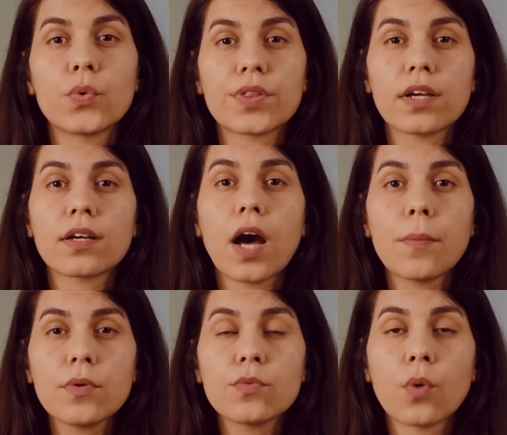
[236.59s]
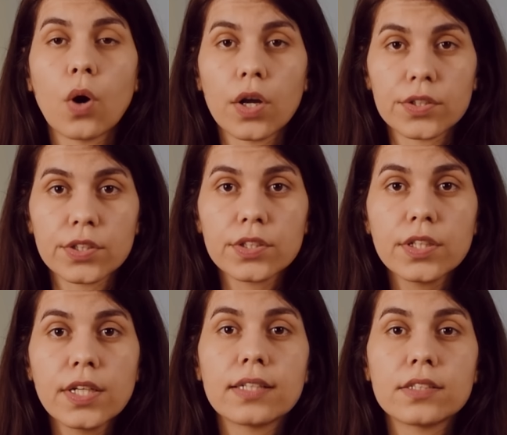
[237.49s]
with a cup of
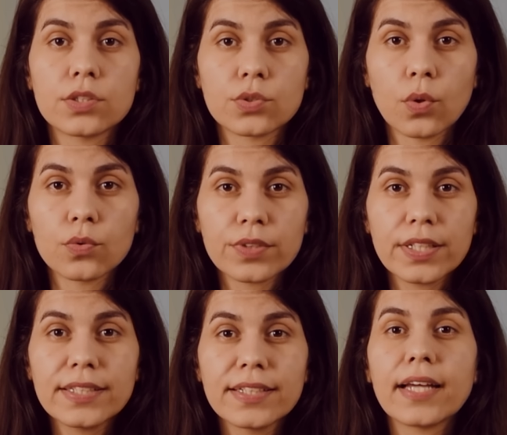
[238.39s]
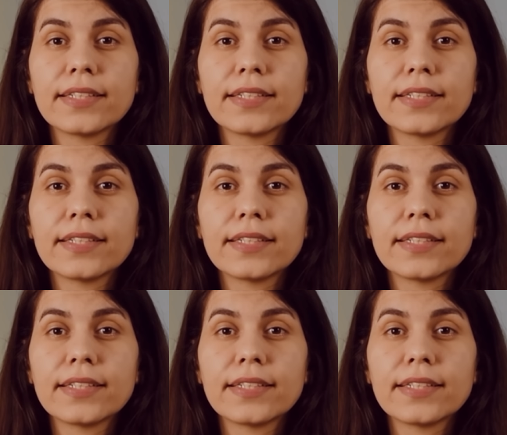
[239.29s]
water and dissolve it,